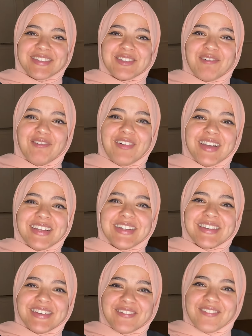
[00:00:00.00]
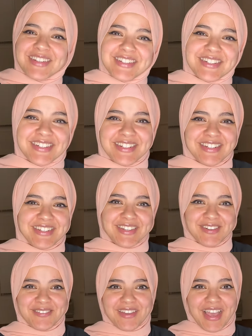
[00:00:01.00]
So what what should she
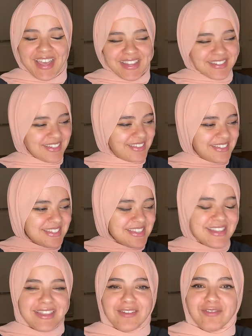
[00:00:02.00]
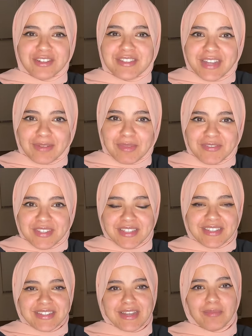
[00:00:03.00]
do? And this isn't the first time I've
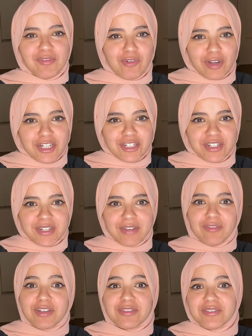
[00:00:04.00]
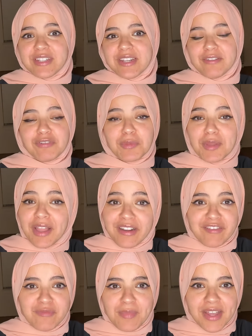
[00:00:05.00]
seen this type of question. I've also seen it from a
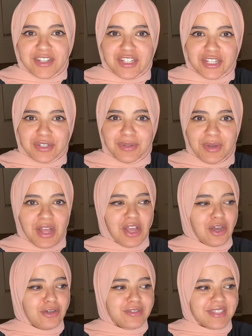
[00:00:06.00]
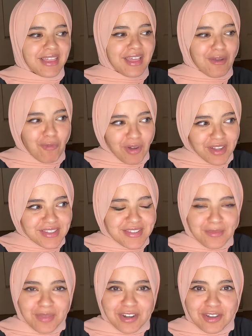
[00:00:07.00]
lot of men too, who say they want
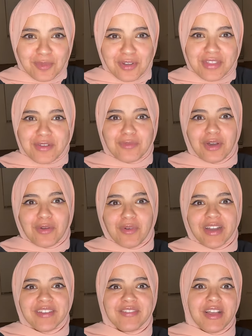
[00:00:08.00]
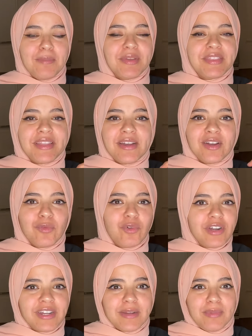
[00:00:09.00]
to marry more than one wife, but they're
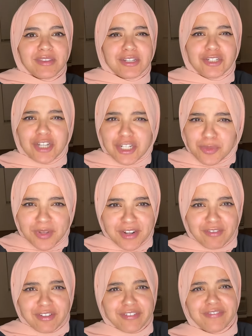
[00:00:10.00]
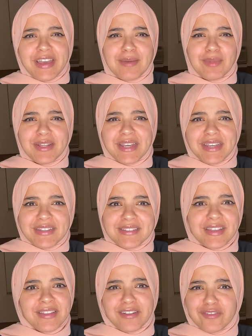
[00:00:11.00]
worried about the judgment of their
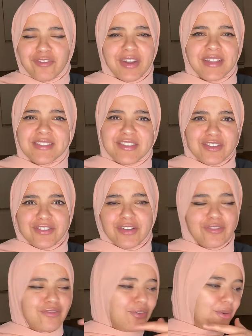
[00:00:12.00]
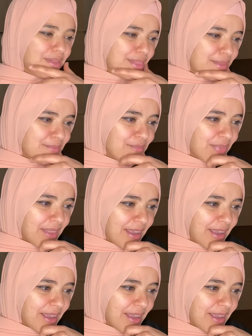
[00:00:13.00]
families and their friends and so forth.